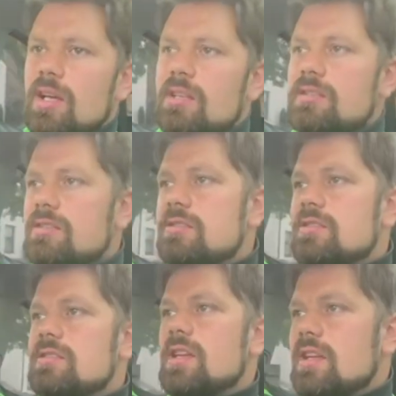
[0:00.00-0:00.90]

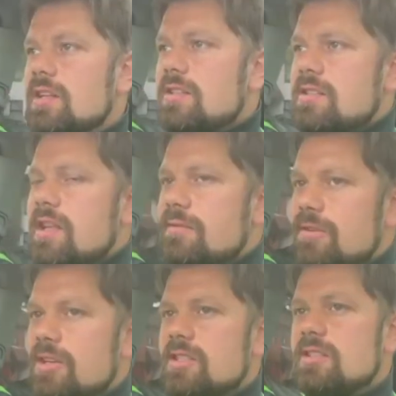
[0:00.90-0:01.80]
So, and this is their
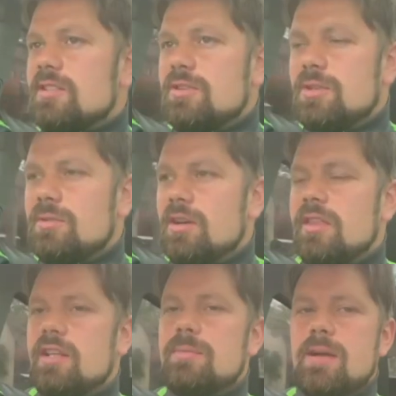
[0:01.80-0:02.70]
first season. They're doing all right. I
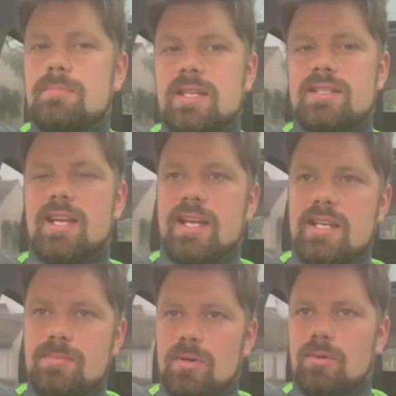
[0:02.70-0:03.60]
think they're about
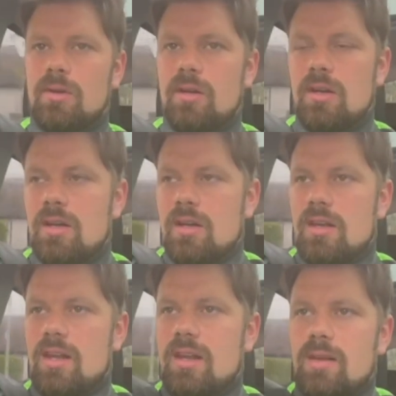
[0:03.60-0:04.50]
mid-table.
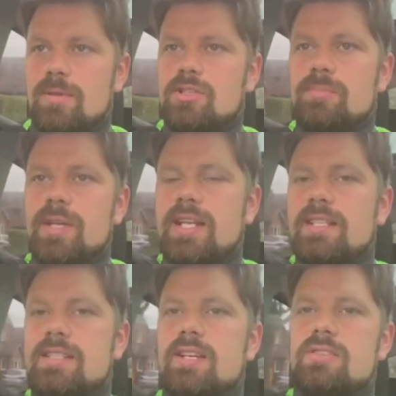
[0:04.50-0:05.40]
It should be an
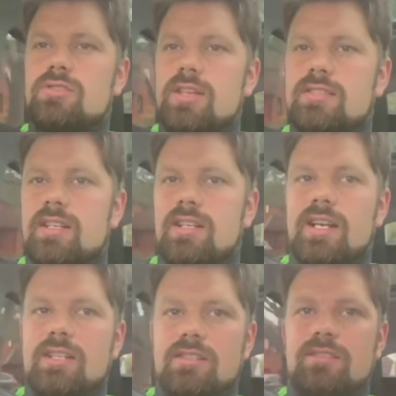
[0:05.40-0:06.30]
interesting
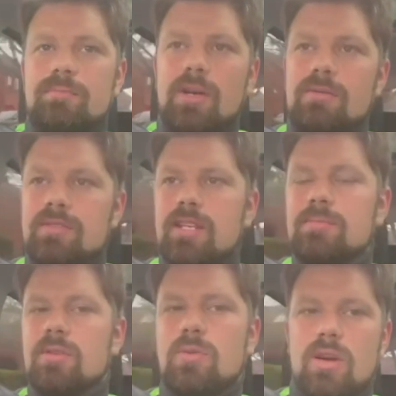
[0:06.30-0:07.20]
clash because both teams
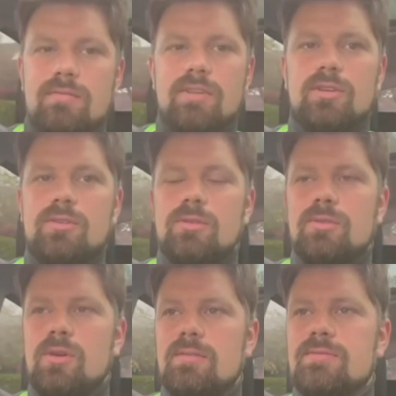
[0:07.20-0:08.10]
are quite vocal and
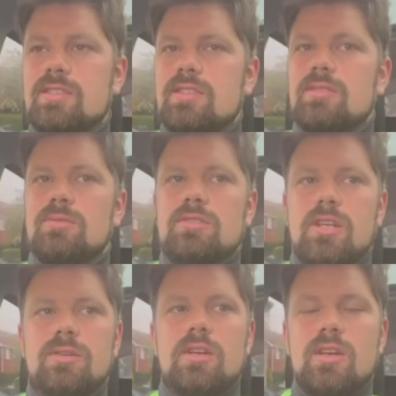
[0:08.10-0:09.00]
quite physical,
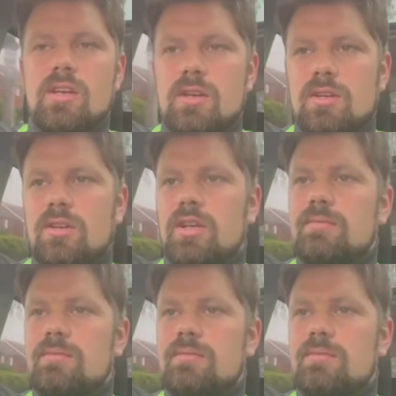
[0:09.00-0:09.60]
so looking